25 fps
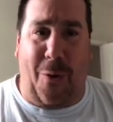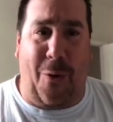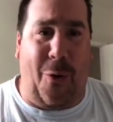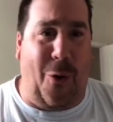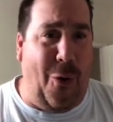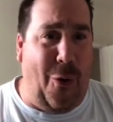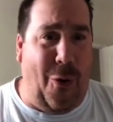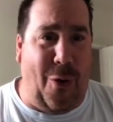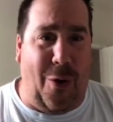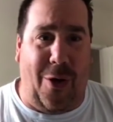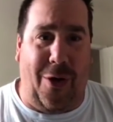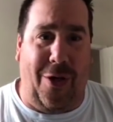the
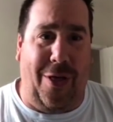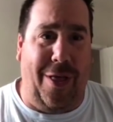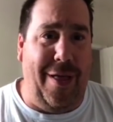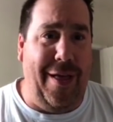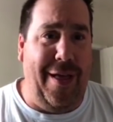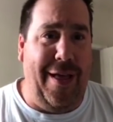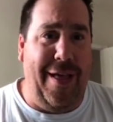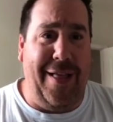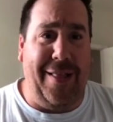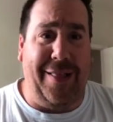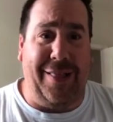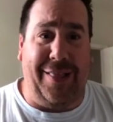
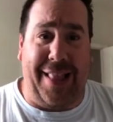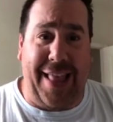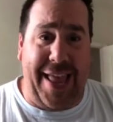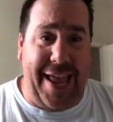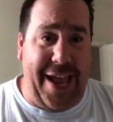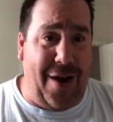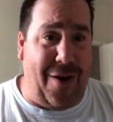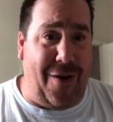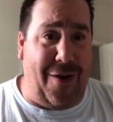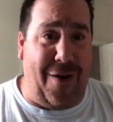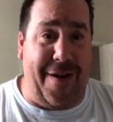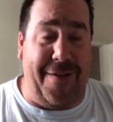whole
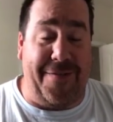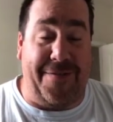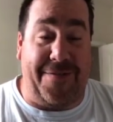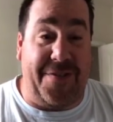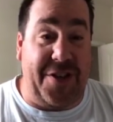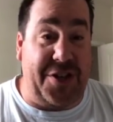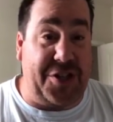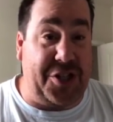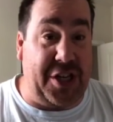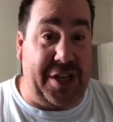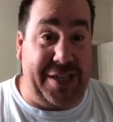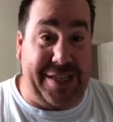layer of
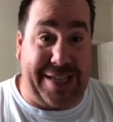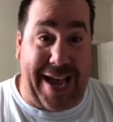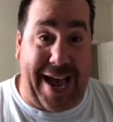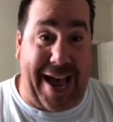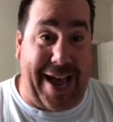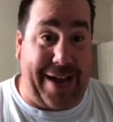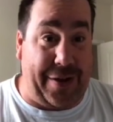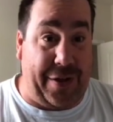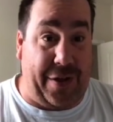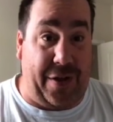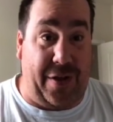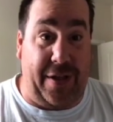fishing
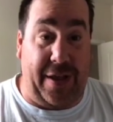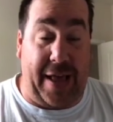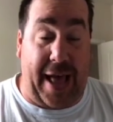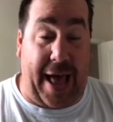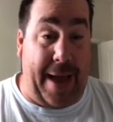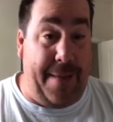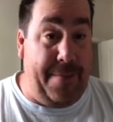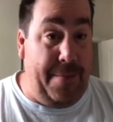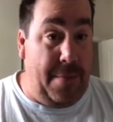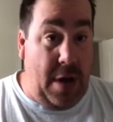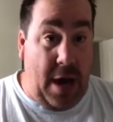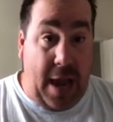tackle.
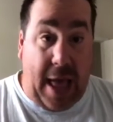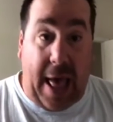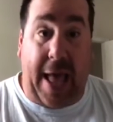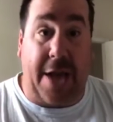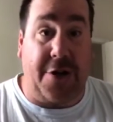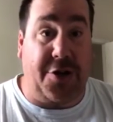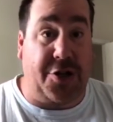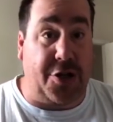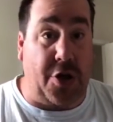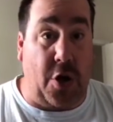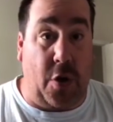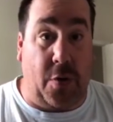I'm
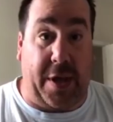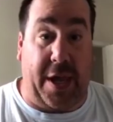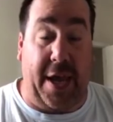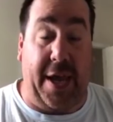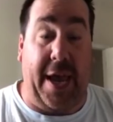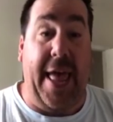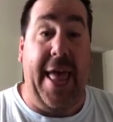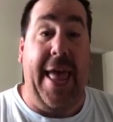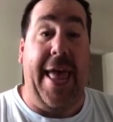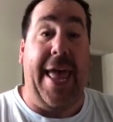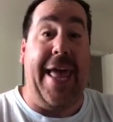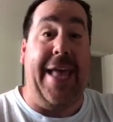not
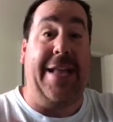joking.